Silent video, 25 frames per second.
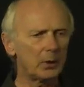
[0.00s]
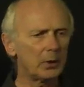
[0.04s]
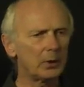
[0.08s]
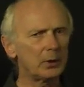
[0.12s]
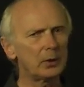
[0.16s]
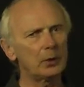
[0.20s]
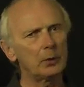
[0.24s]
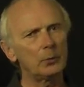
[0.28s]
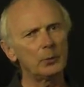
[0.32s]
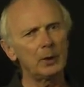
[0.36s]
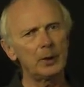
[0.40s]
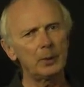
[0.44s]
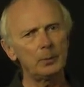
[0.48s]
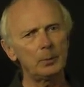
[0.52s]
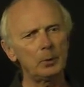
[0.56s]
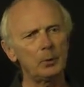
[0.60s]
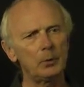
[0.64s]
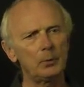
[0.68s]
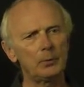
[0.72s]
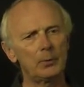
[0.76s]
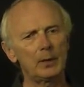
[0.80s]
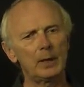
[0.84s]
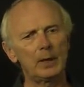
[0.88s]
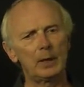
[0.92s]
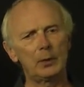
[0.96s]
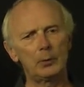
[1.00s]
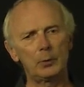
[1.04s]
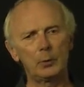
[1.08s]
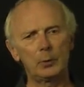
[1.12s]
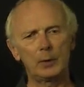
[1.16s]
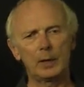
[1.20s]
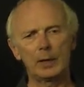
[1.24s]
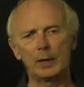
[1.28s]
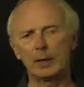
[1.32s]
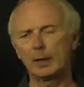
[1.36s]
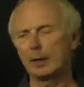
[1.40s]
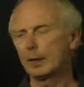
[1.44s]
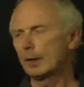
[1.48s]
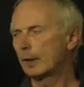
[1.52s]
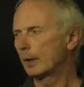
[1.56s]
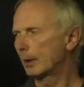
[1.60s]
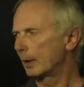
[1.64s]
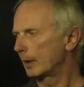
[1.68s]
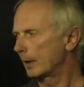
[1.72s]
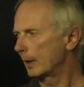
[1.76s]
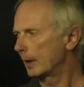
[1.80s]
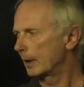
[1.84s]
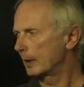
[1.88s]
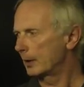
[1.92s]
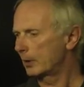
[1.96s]
does the wind profile look here?
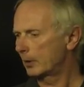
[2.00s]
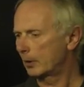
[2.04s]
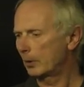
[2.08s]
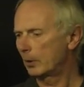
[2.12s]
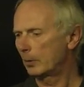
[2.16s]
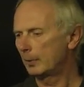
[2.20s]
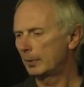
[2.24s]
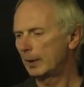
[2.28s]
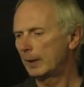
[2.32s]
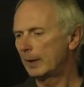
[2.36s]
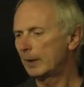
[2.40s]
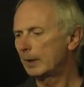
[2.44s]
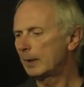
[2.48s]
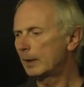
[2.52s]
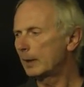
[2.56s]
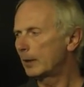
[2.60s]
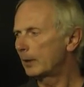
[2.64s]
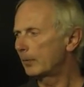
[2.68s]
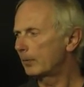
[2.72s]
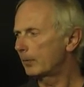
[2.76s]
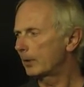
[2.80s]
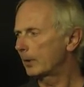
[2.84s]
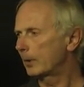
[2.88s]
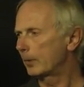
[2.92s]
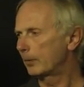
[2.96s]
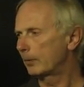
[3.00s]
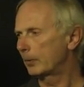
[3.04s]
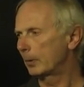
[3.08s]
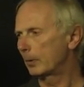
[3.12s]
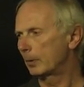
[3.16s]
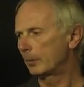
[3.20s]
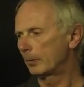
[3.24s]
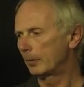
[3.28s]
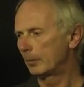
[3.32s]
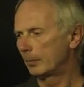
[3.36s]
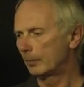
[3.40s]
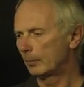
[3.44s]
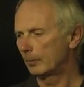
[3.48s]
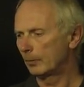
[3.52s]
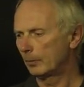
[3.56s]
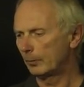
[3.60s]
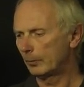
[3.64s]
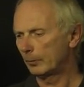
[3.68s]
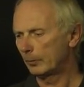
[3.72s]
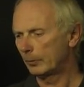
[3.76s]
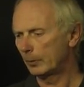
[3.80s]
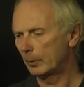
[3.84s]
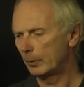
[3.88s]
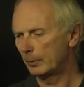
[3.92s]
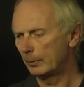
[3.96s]
Yeah, it's completely different from
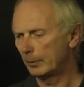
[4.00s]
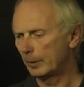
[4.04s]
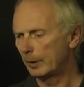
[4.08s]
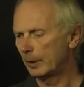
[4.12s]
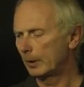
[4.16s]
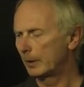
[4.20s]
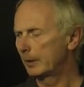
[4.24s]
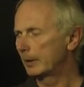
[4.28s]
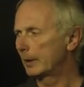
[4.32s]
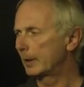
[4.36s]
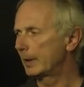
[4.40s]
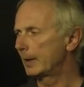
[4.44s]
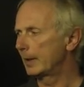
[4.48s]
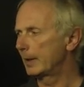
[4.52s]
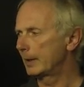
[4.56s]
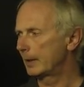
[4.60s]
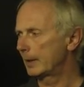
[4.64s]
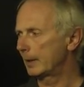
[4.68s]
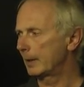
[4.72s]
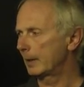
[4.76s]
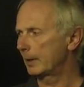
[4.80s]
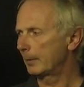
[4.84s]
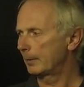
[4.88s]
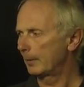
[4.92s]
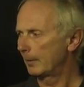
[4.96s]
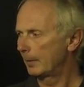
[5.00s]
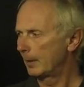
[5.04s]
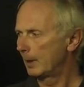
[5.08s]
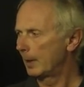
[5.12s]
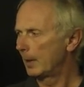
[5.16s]
the daytime,